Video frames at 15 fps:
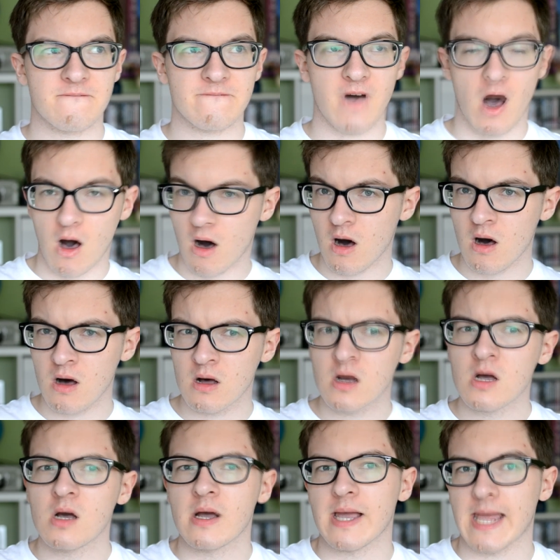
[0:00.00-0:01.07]
bar
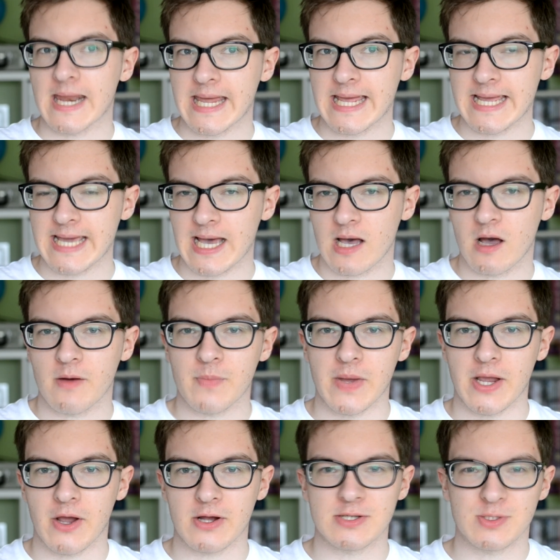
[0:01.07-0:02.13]
in it yet. I've
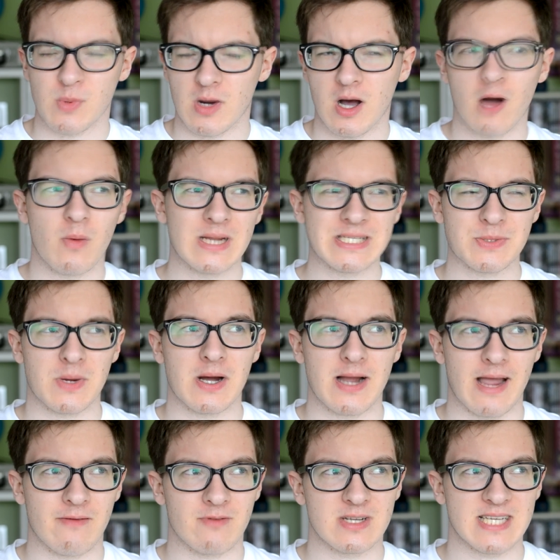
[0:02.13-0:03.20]
been going to work. I went to work
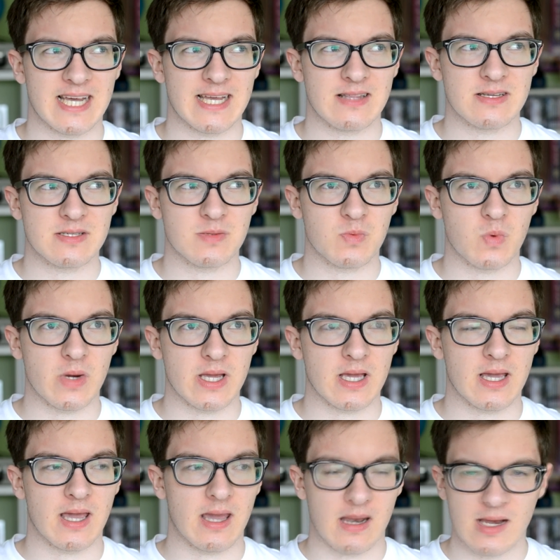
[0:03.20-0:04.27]
every day this
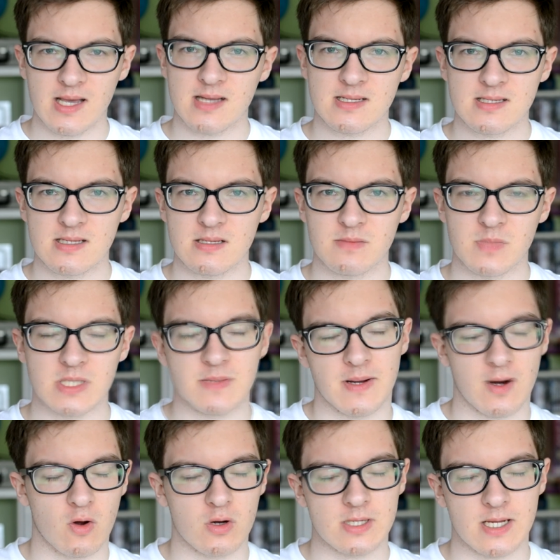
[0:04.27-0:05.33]
week in it, but it's
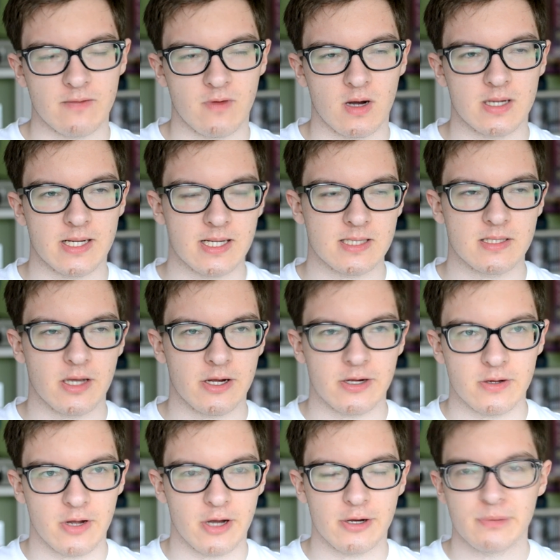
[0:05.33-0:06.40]
Bank Holiday Friday, so
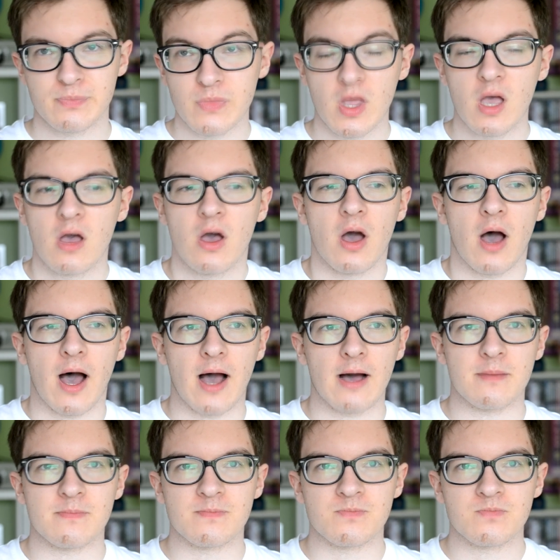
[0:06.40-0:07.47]
you
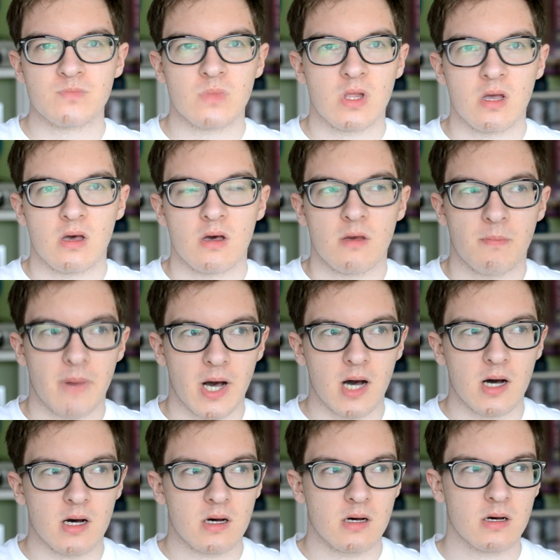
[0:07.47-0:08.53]
know.
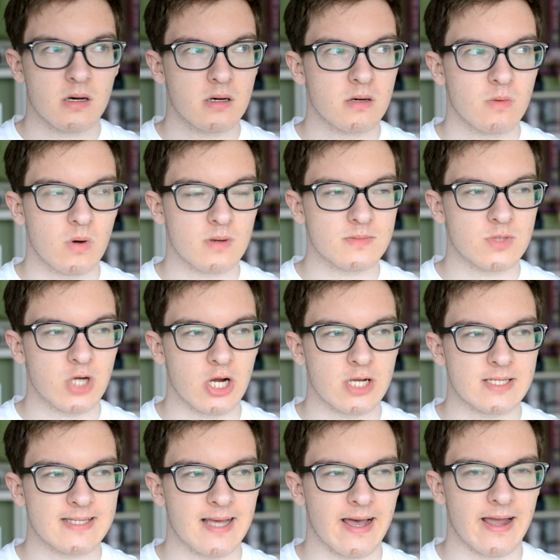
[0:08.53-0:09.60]
But what I'm trying
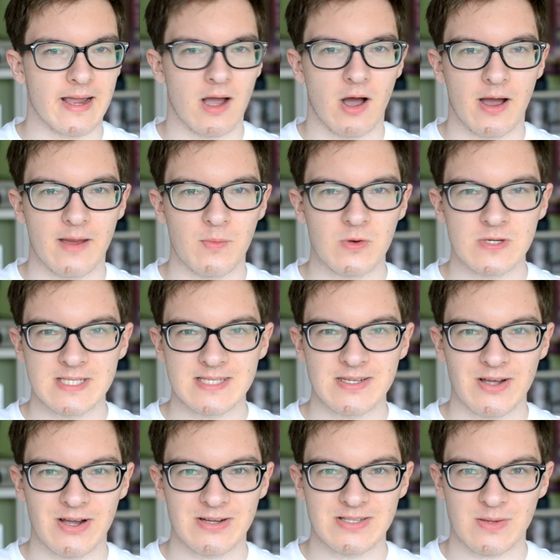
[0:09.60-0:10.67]
to say, I wanted to
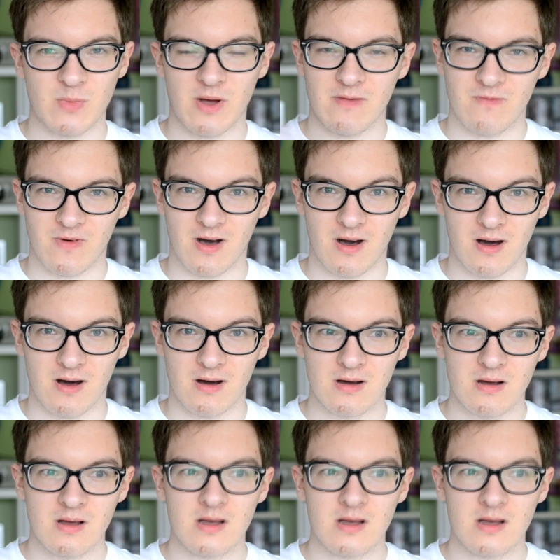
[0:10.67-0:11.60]
go somewhere far,